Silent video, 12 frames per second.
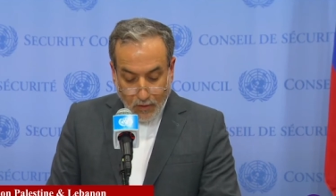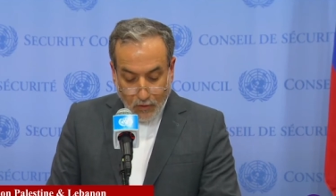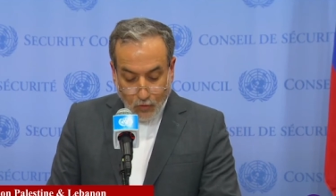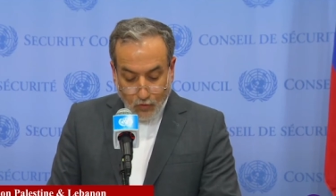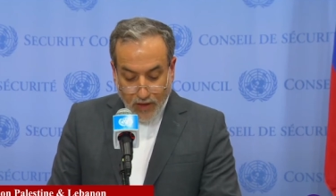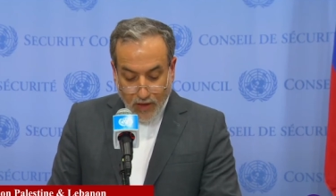
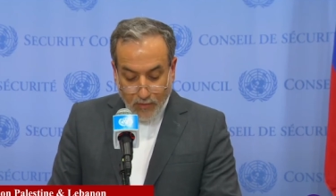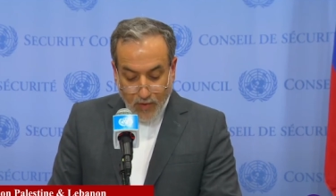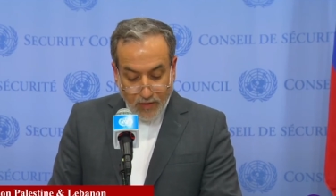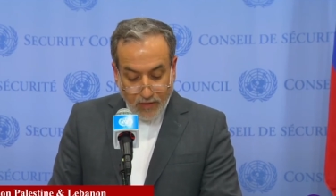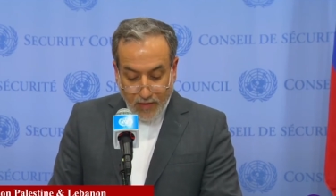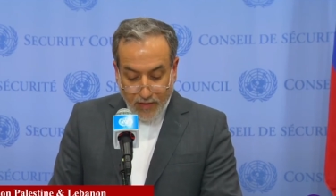Today,
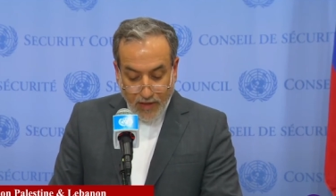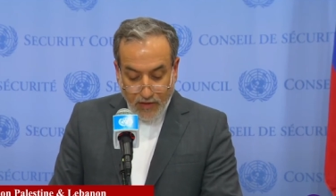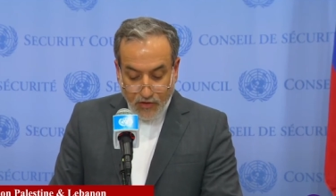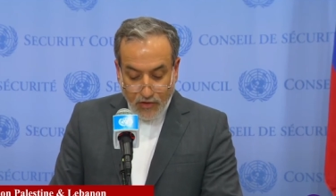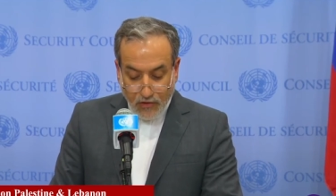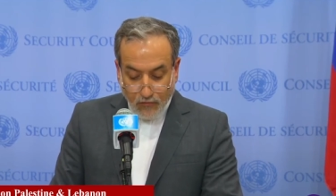many
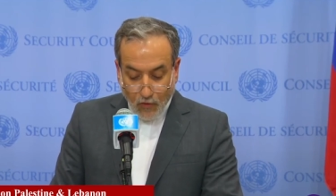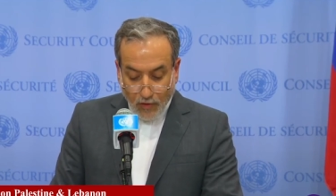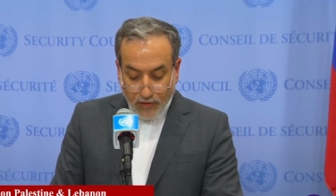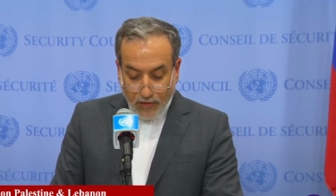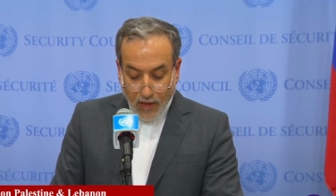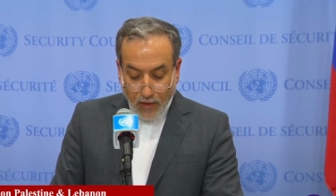delegations
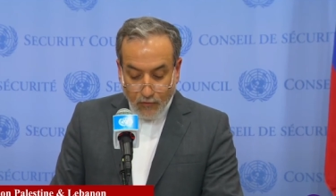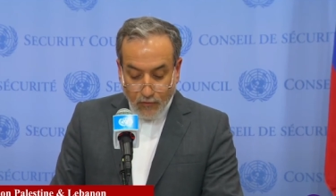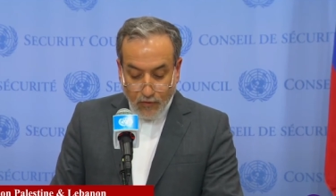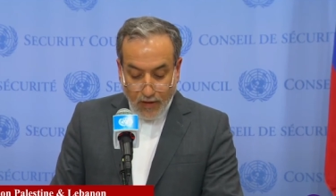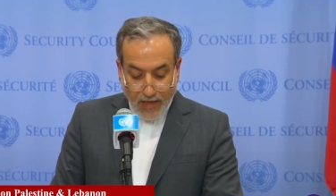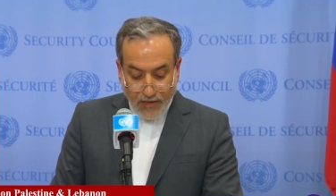walked
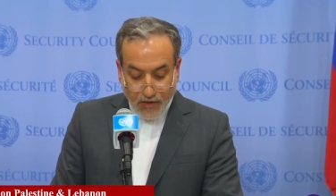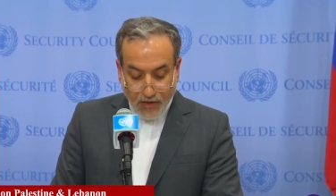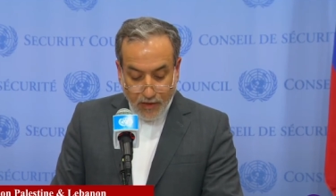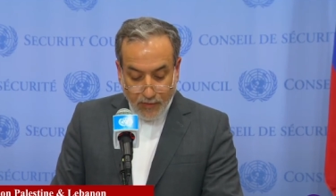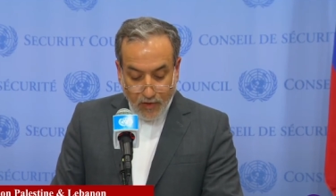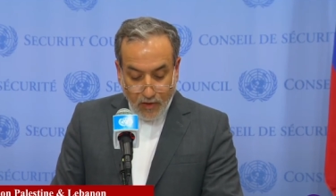out as
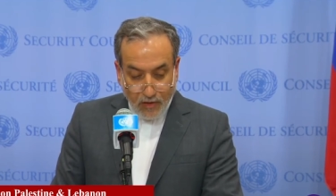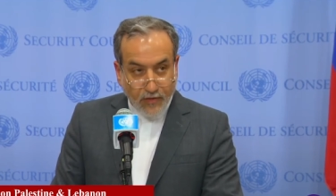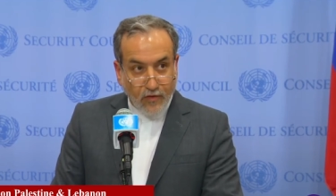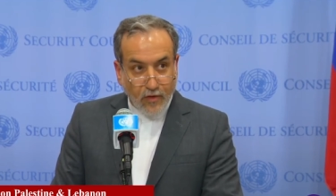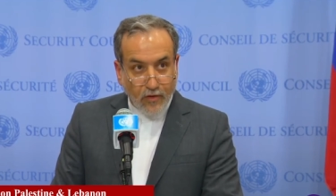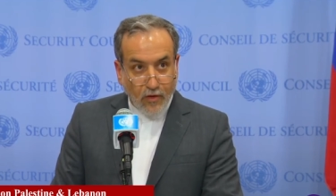criminal
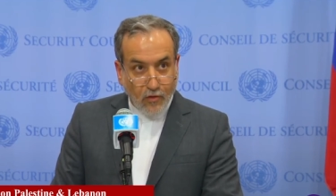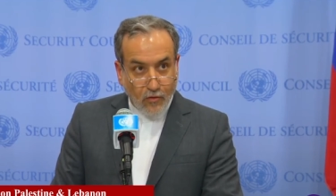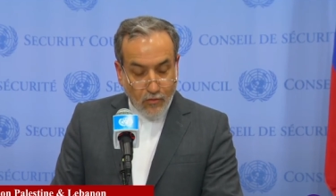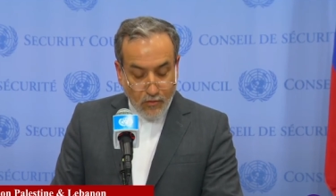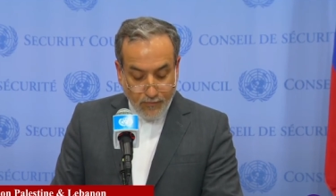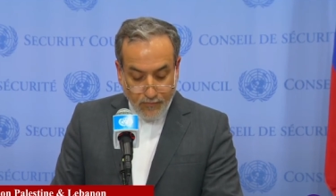Netanyahu